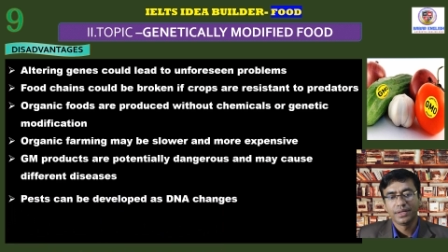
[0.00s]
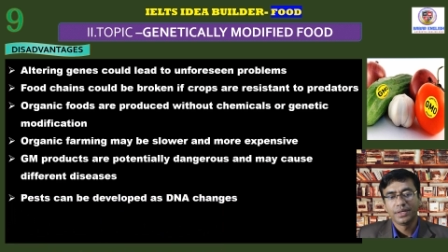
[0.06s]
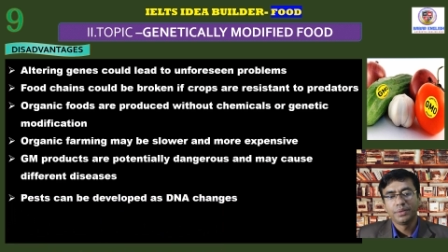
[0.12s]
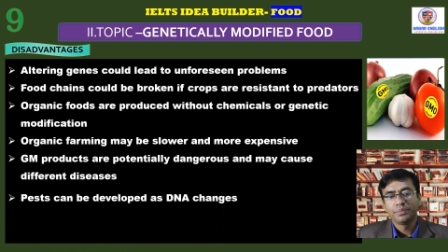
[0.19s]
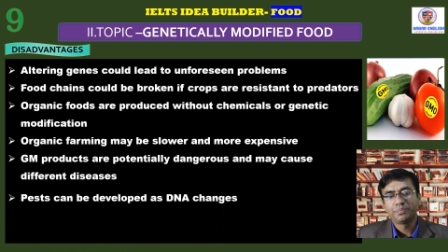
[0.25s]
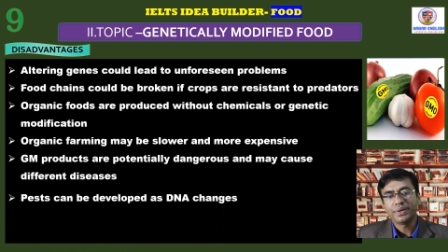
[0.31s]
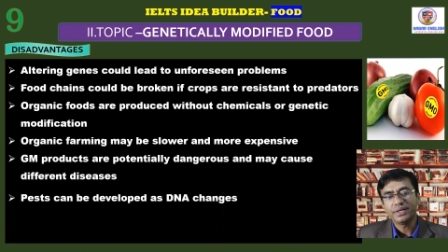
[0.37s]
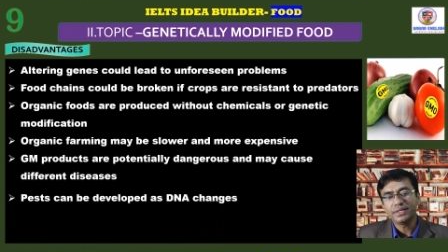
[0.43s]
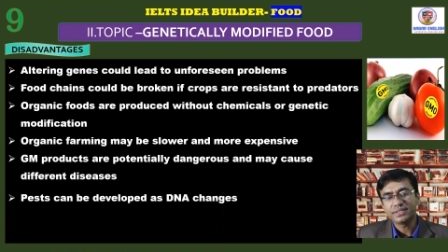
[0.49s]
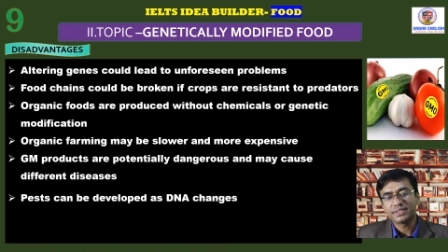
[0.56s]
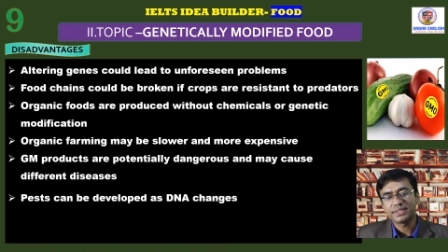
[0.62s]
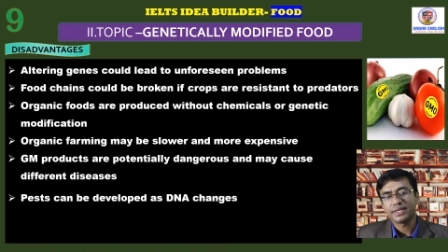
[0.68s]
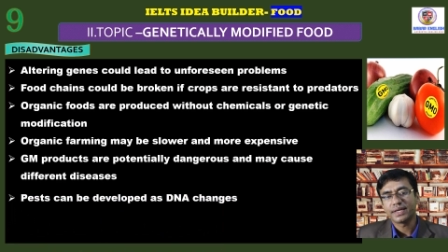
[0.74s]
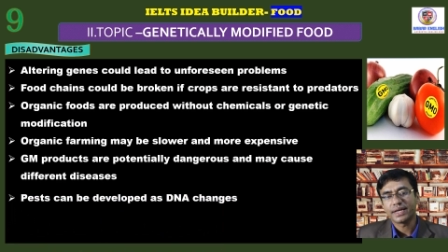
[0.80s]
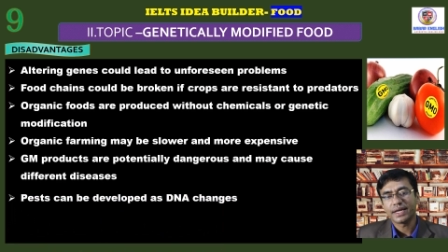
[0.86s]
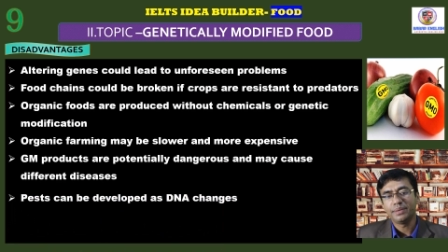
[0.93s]
Pests
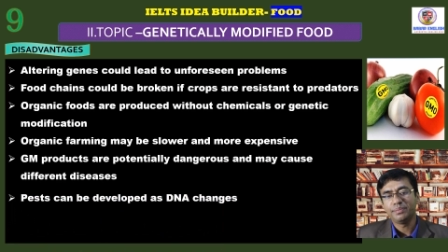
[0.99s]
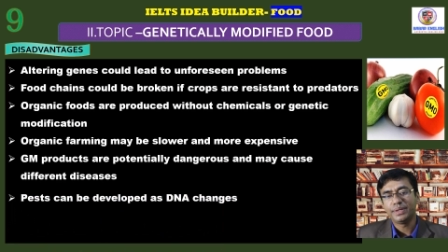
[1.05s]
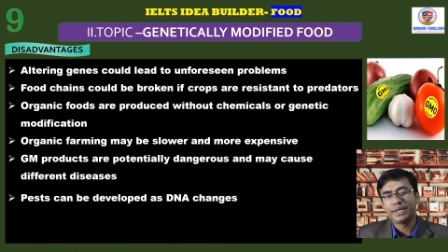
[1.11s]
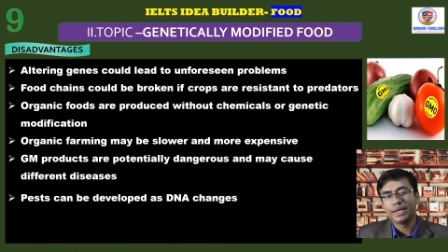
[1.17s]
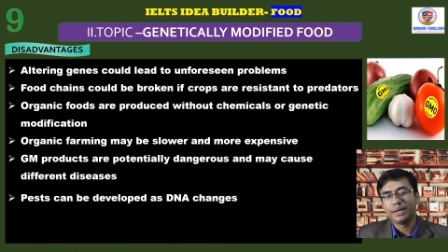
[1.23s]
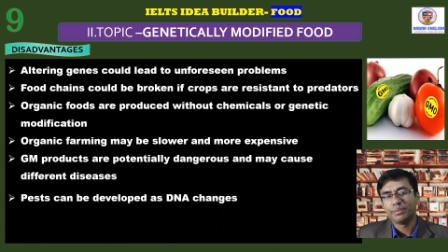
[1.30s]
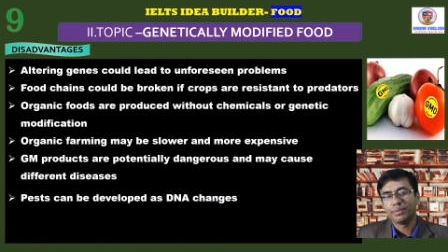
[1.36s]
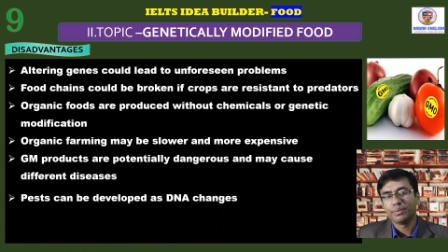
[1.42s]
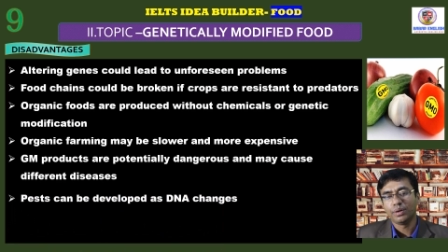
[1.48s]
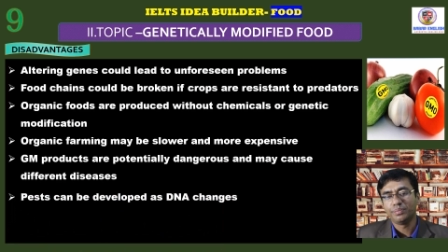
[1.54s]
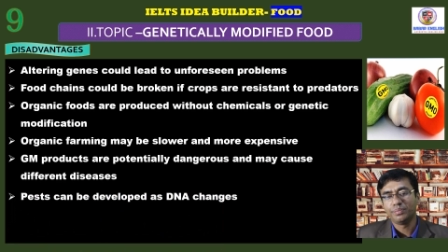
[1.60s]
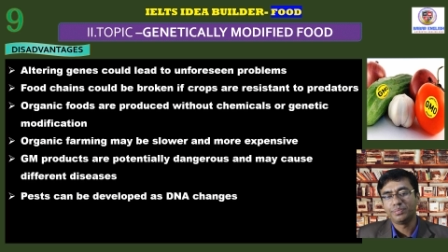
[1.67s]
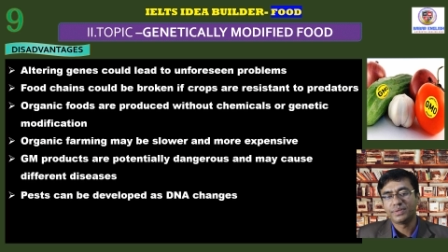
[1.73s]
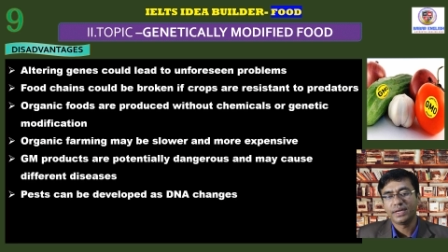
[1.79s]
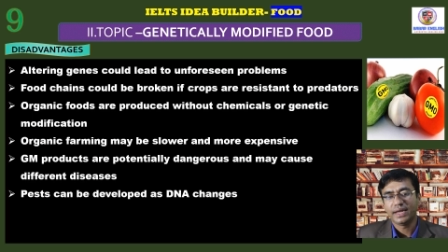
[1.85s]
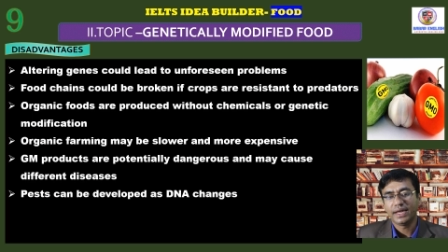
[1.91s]
can be developed
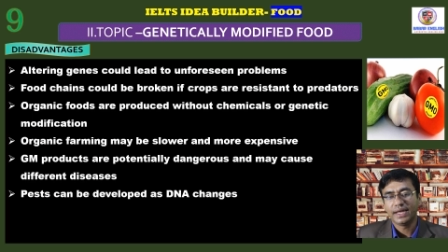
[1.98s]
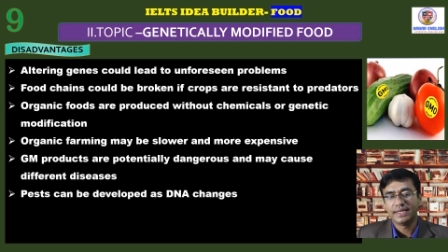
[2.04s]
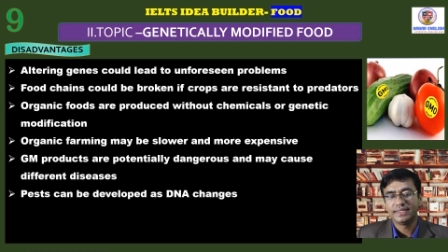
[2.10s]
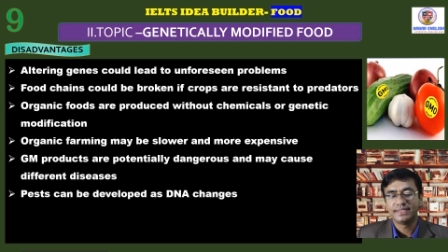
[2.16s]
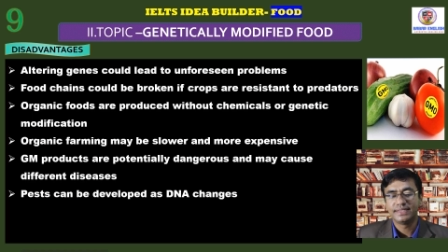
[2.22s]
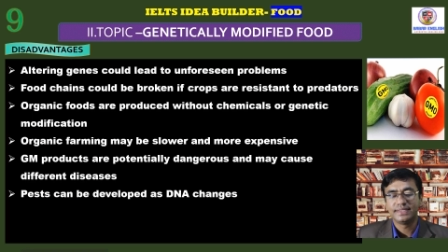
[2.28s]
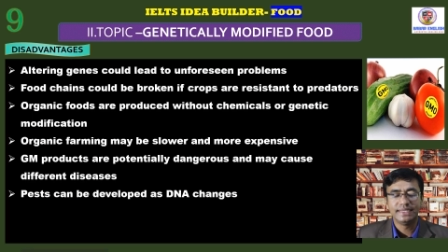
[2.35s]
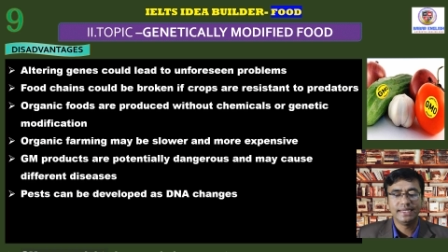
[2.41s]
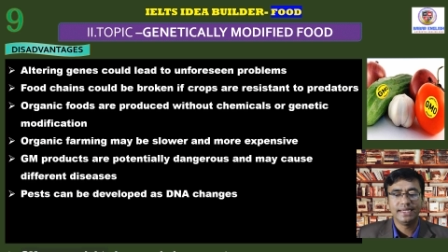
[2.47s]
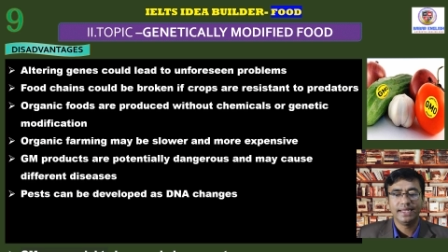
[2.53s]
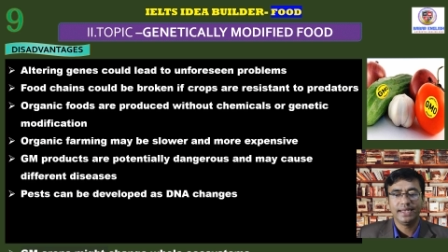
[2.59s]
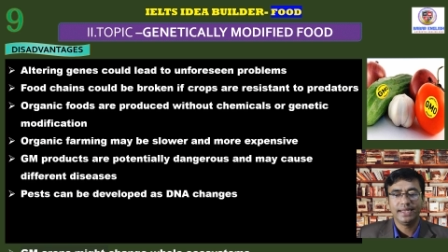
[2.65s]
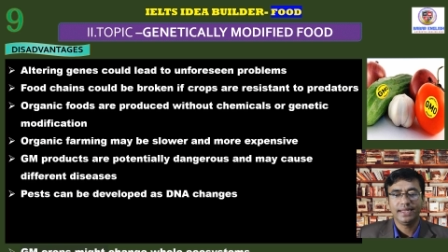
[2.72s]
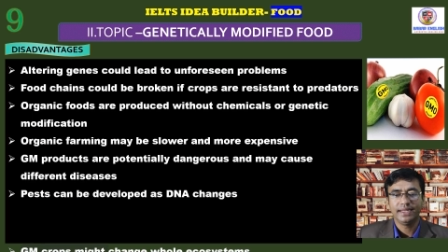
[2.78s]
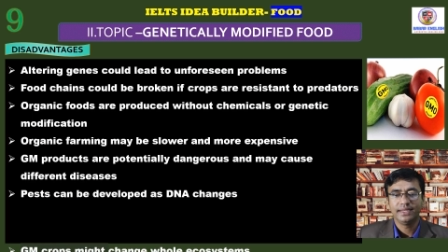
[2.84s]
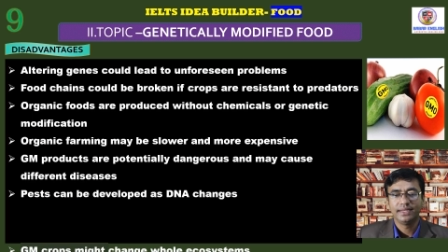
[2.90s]
as DNA
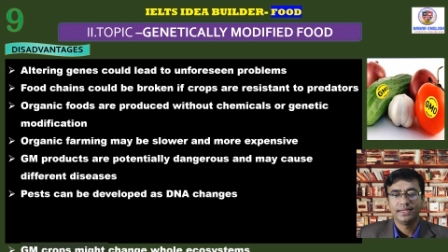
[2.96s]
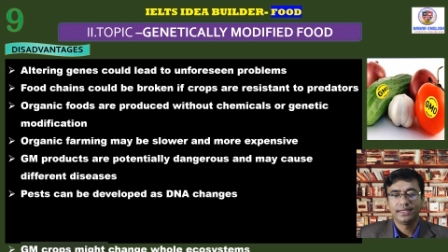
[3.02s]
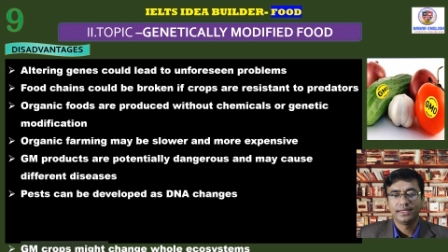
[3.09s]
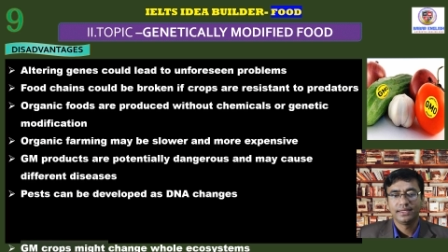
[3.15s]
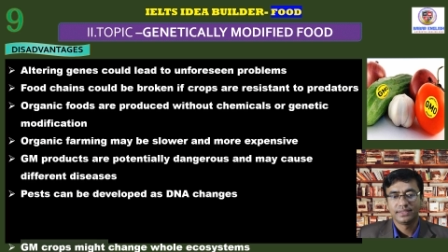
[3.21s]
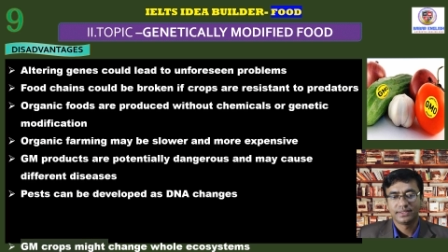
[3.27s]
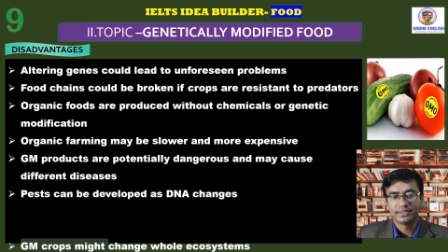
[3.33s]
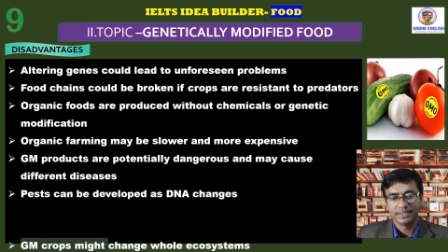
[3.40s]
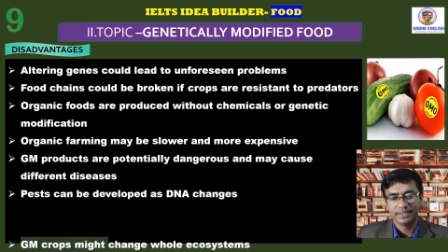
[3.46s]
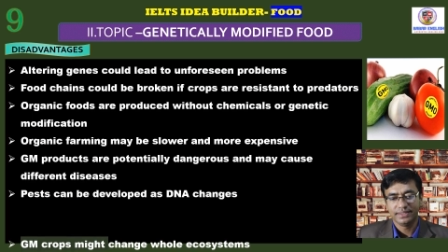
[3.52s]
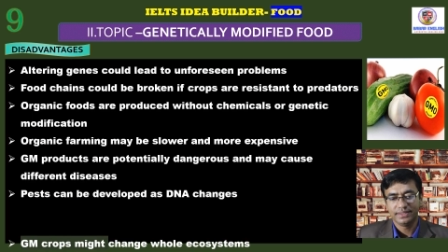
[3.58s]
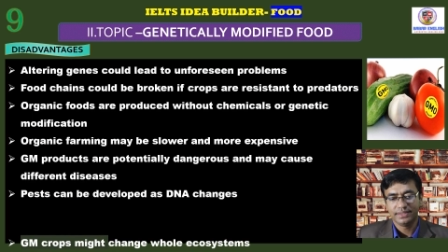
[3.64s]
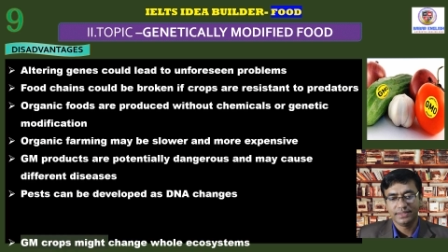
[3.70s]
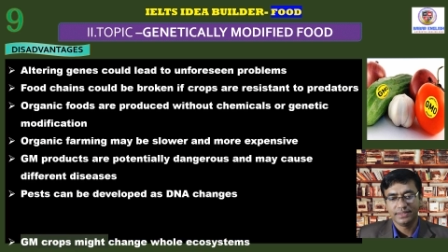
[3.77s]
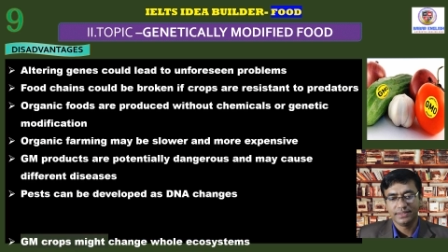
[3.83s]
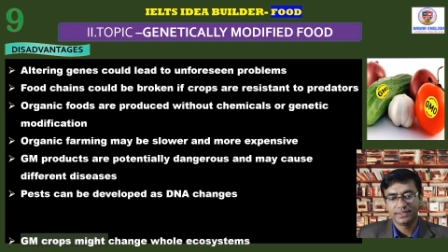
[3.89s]

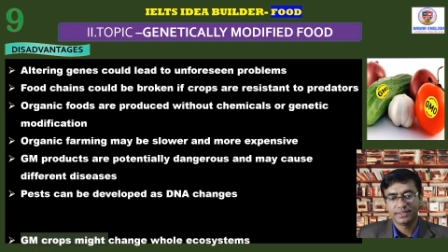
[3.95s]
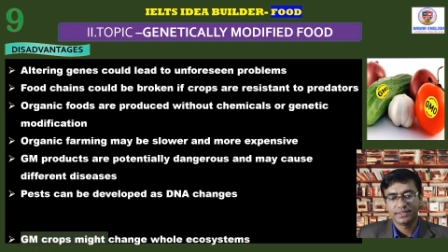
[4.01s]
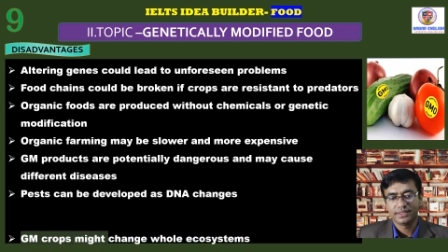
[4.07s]
changes.